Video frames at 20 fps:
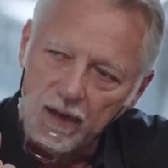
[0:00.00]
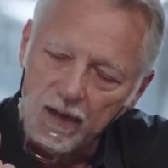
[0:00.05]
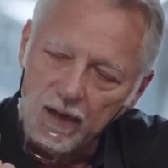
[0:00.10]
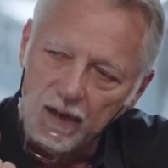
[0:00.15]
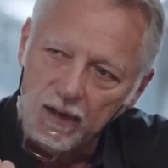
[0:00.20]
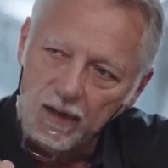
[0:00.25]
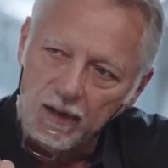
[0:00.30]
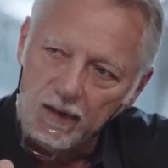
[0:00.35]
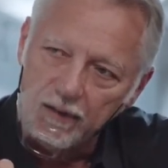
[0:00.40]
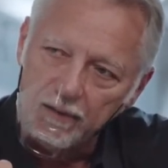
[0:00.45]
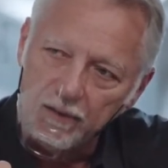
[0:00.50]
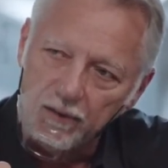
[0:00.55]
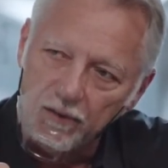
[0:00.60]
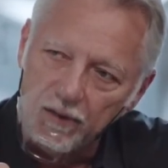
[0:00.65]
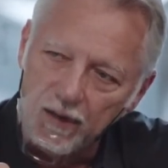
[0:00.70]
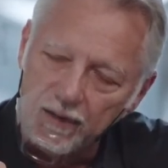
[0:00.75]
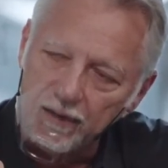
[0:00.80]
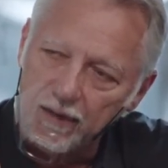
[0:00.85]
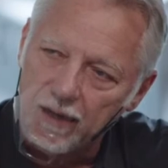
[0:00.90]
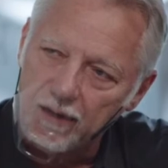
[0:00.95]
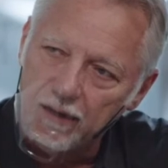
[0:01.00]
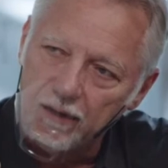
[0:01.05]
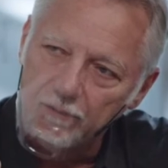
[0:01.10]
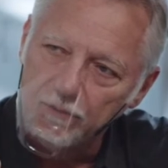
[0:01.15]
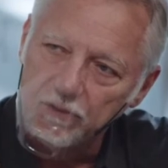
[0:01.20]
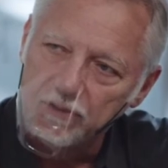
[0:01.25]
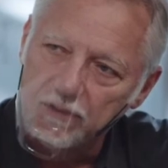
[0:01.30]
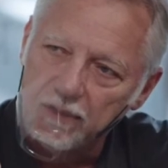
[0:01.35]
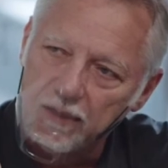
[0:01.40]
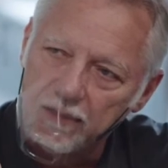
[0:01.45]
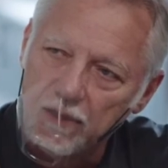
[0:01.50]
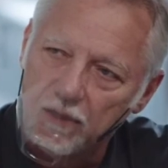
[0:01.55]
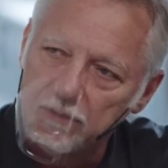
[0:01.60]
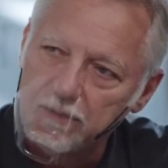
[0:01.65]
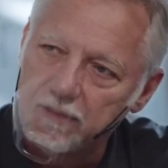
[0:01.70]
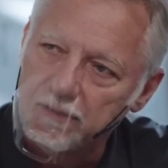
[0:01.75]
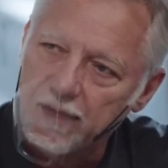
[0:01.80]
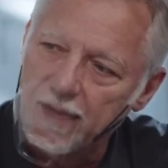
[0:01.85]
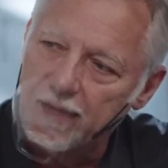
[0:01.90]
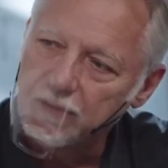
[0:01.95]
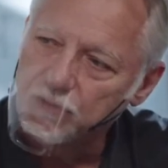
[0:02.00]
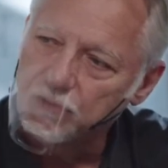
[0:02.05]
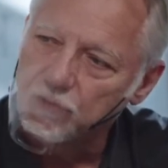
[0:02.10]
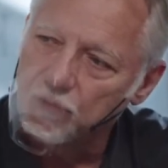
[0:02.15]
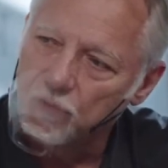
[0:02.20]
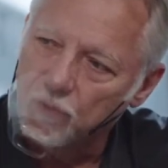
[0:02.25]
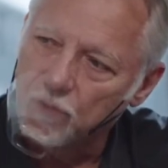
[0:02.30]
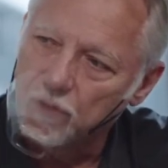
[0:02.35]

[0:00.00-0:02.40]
I almost I call it natural order.